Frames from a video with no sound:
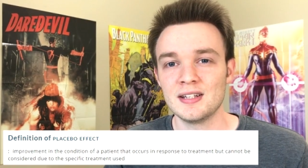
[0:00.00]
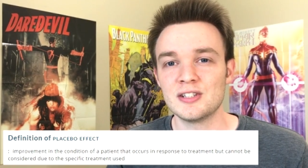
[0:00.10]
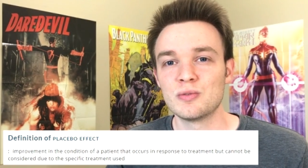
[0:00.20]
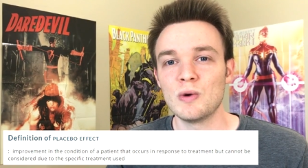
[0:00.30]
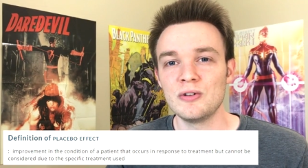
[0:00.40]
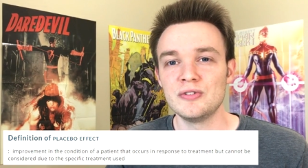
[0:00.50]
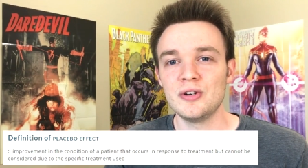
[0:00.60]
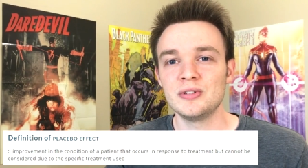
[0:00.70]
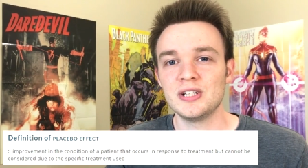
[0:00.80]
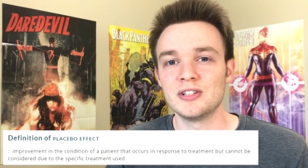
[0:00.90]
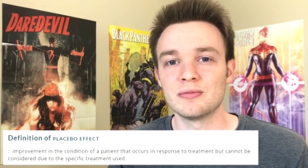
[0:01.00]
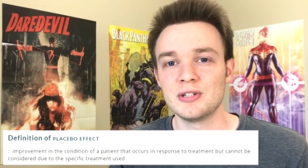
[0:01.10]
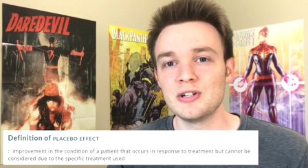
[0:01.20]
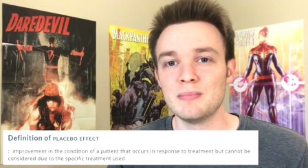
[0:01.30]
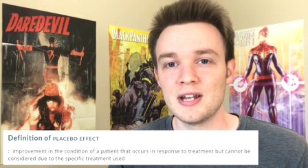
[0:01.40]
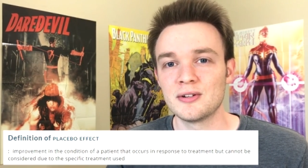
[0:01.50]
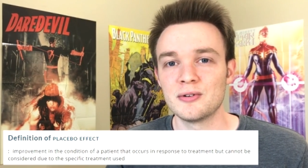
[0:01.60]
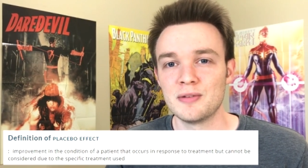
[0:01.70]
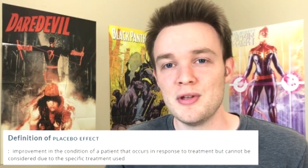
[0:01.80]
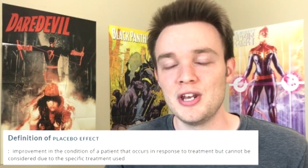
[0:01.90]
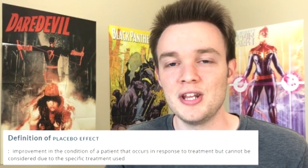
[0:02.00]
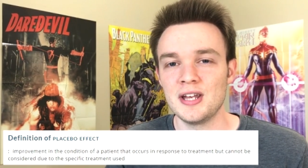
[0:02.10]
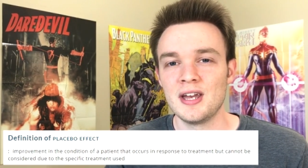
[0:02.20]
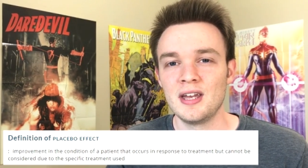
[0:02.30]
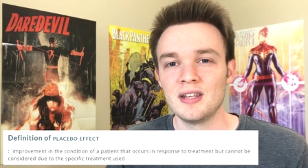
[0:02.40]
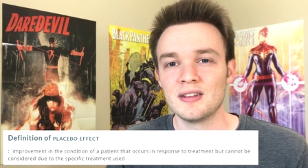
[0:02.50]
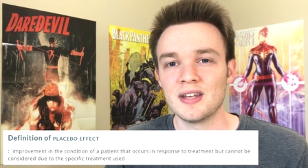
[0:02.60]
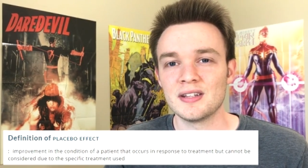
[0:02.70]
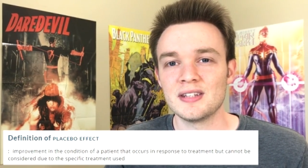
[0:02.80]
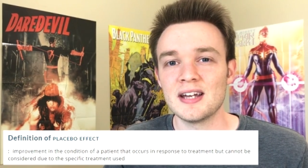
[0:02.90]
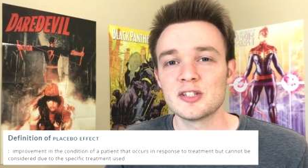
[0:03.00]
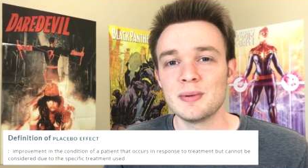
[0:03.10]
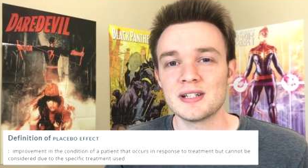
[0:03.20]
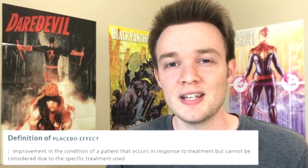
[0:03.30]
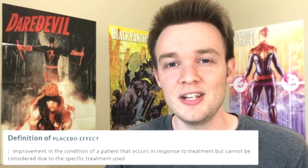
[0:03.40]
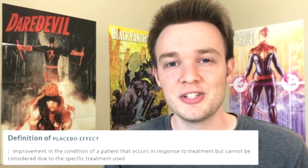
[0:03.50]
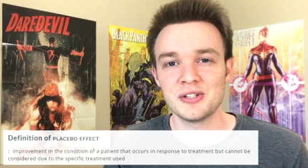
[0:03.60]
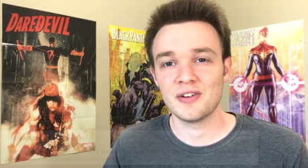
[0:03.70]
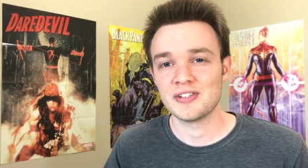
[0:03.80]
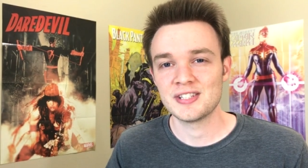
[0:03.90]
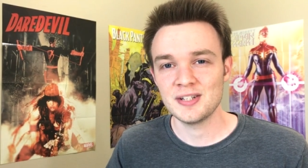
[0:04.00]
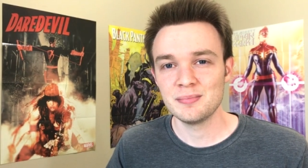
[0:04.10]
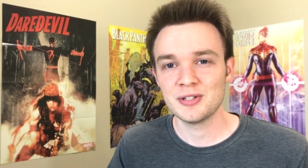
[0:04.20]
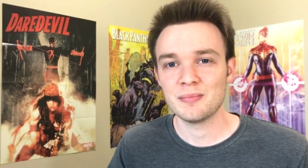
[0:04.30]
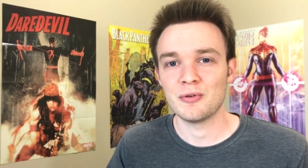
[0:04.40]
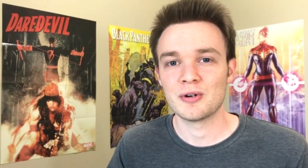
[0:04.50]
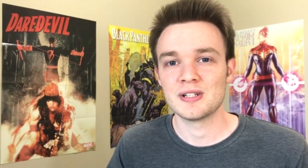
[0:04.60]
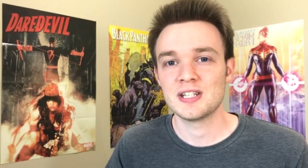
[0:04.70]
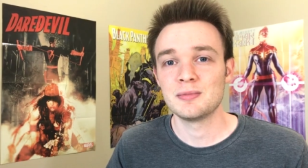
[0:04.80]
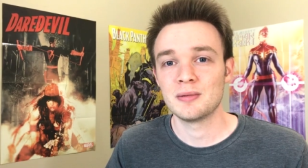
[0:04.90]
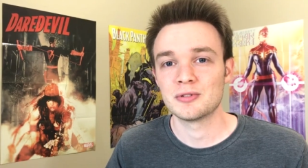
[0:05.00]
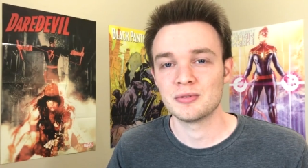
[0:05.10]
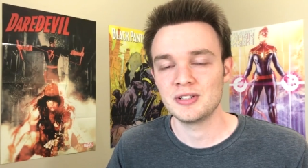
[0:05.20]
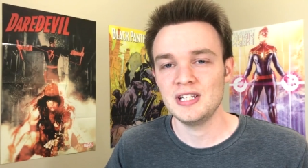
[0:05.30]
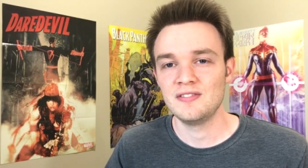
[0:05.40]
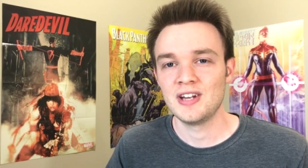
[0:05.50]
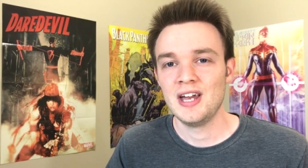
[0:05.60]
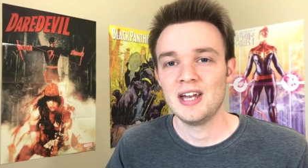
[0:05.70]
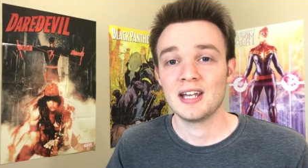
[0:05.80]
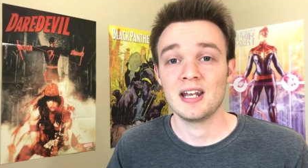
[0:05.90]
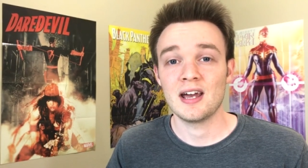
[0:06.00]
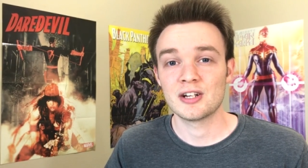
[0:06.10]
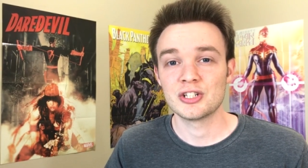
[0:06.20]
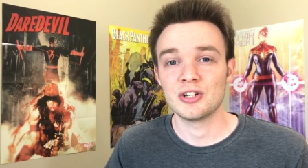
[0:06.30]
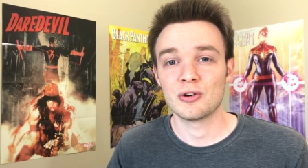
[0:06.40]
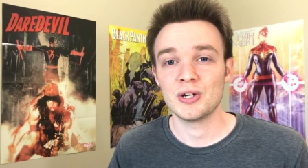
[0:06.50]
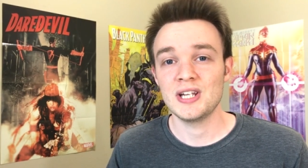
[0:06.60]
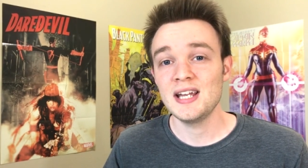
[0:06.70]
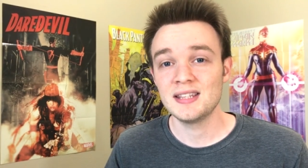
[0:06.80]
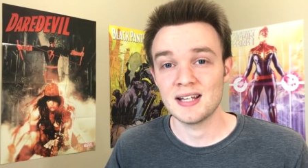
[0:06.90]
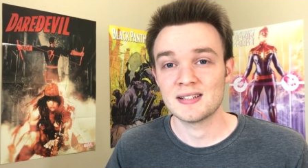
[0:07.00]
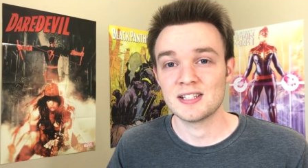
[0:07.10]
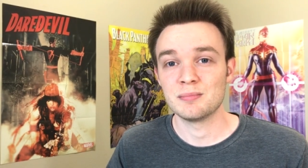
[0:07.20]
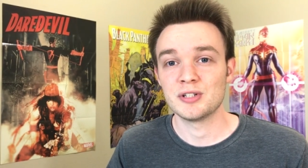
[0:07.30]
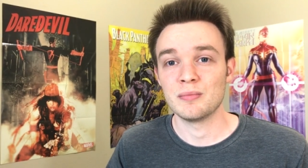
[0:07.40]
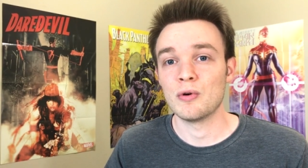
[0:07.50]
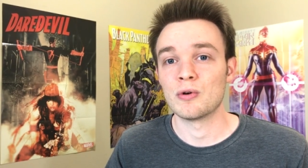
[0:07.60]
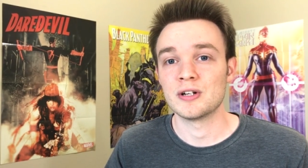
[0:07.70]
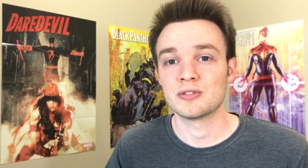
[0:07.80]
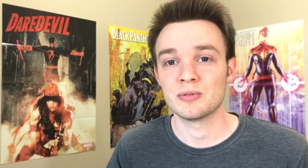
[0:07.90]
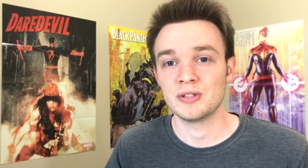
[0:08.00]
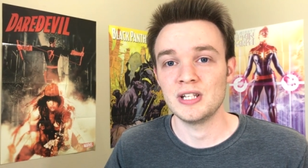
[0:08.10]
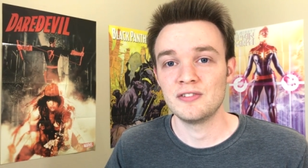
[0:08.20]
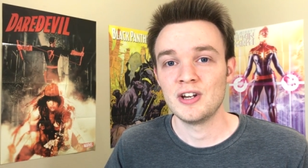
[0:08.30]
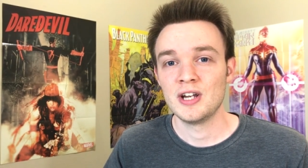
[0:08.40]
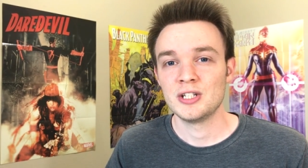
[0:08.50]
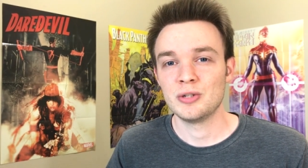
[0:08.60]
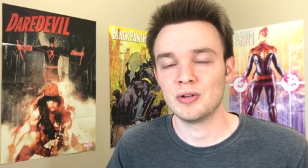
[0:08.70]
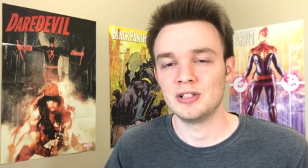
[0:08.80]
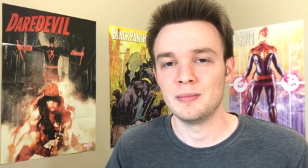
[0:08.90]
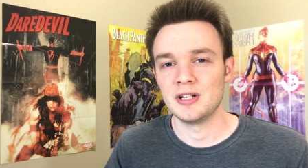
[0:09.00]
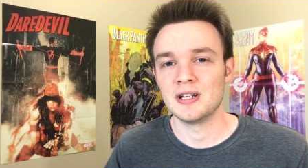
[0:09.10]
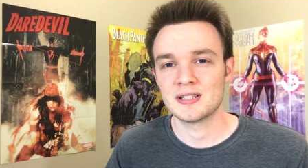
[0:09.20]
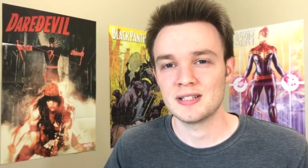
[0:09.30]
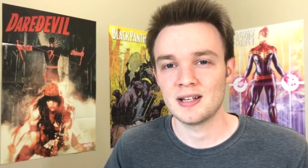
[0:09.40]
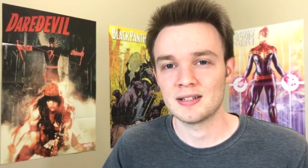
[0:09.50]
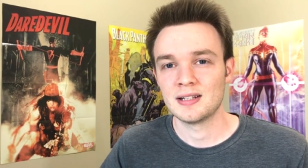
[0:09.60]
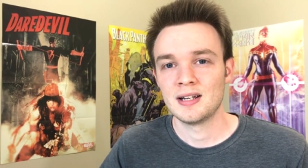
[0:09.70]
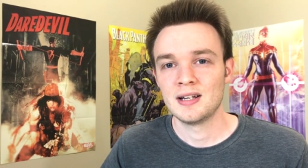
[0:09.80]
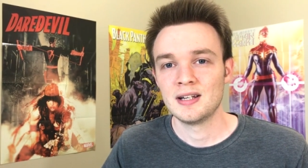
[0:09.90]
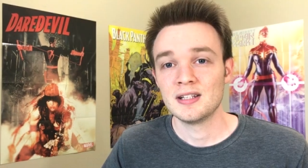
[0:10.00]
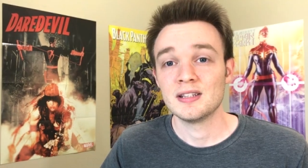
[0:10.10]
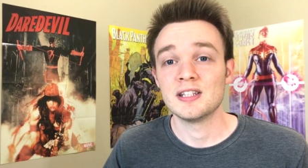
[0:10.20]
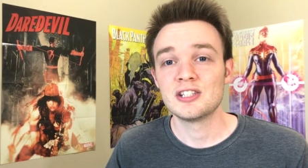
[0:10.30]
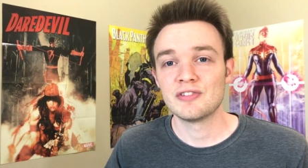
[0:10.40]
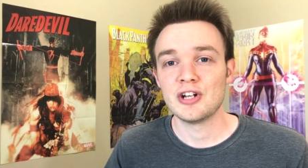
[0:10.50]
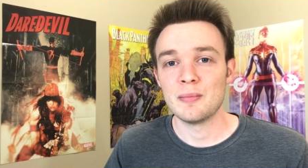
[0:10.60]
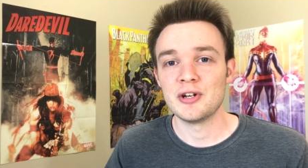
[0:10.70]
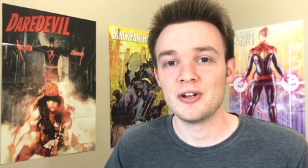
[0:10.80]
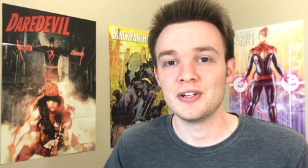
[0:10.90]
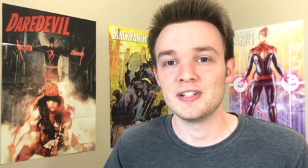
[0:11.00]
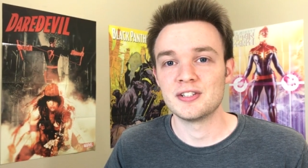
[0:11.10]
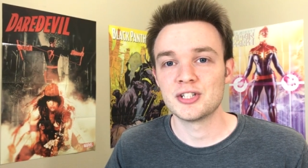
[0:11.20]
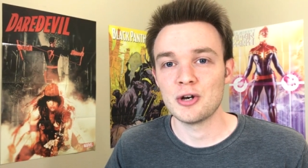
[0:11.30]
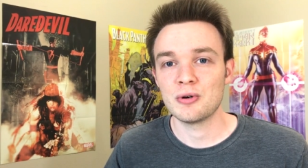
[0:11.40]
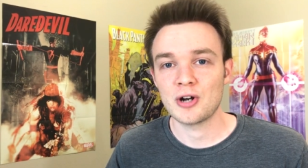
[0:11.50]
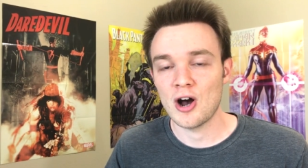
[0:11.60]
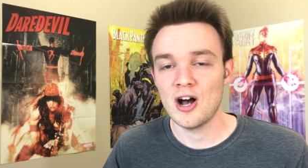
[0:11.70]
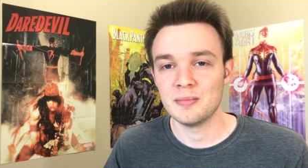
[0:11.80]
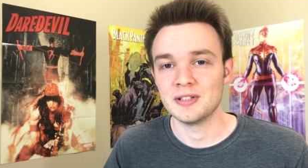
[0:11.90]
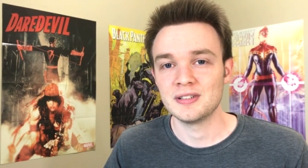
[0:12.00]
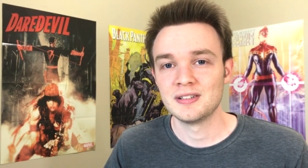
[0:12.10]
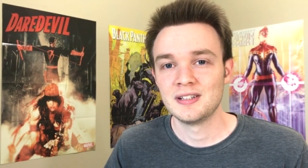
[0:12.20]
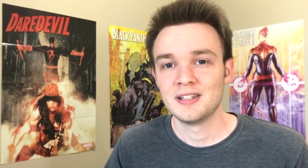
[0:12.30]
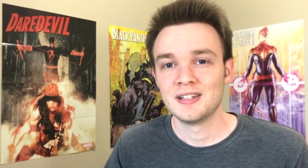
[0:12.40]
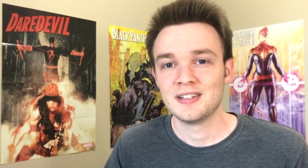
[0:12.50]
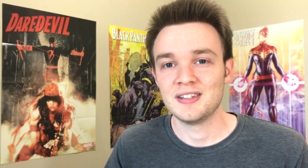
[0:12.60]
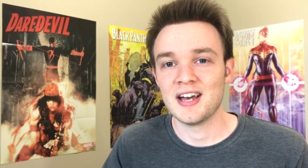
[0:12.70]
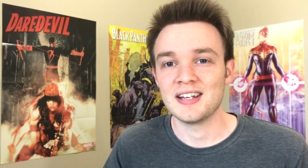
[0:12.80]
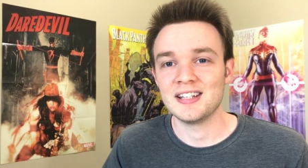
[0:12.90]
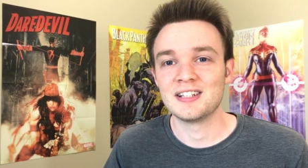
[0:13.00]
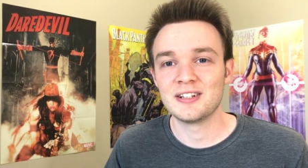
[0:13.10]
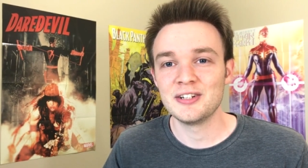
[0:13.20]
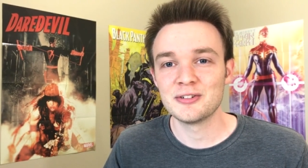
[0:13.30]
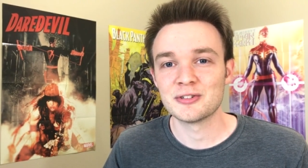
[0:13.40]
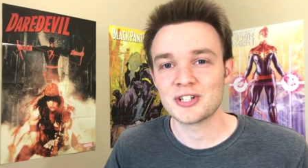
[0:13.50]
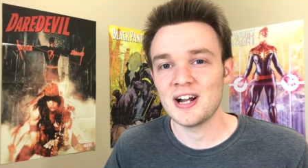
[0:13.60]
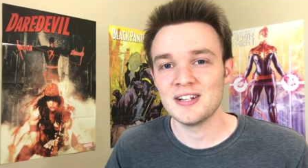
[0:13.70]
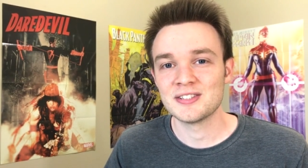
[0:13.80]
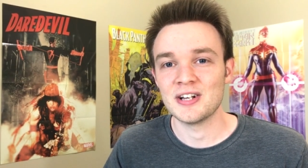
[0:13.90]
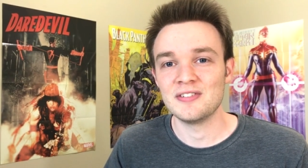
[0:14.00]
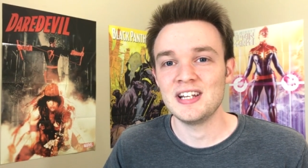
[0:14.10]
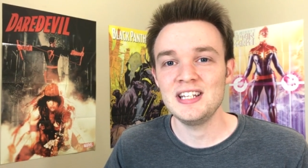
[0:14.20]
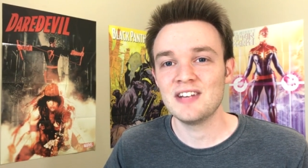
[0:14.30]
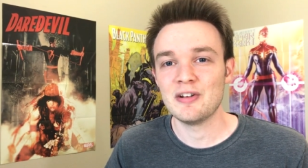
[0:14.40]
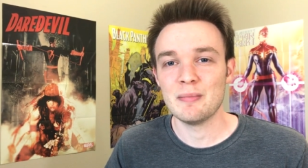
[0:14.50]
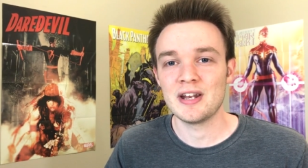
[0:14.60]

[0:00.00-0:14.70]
It's well known in the real medical community that the expectation of a symptom or a symptom's relief can actually create that symptom or its relief to a limited extent. This phenomenon is so common that in clinical trials of any given